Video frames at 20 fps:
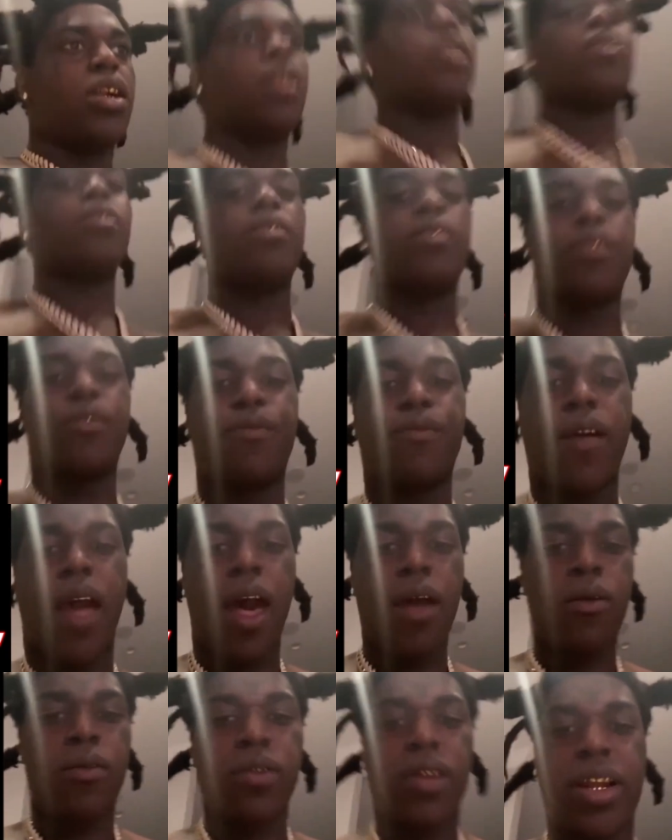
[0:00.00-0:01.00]
And uh, if
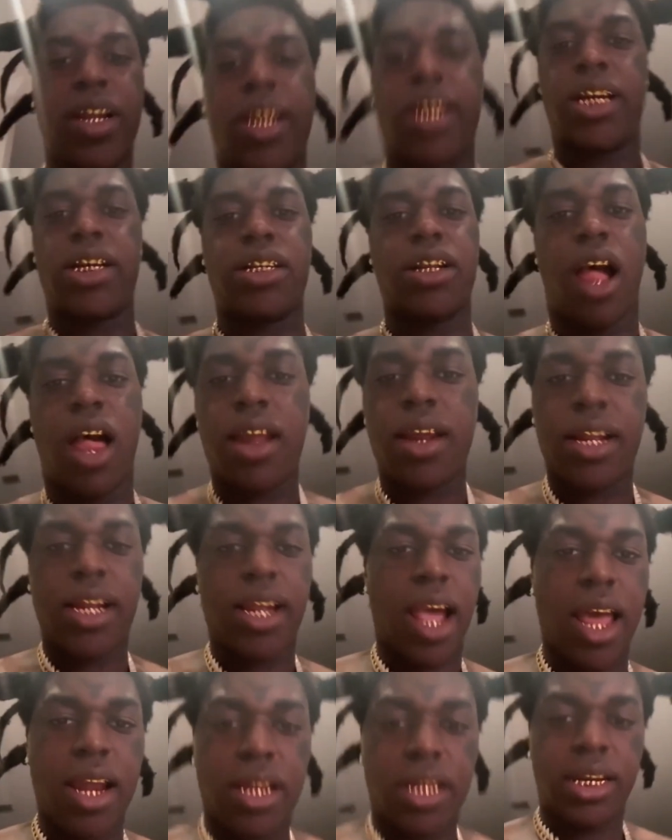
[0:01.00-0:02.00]
y'all don't care, y'all
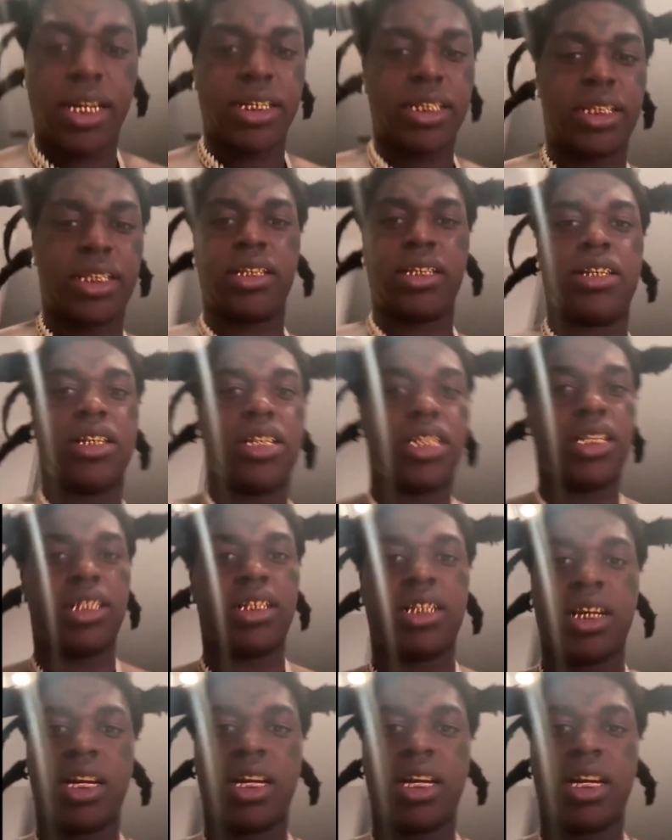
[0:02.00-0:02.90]
ain't gotta listen to this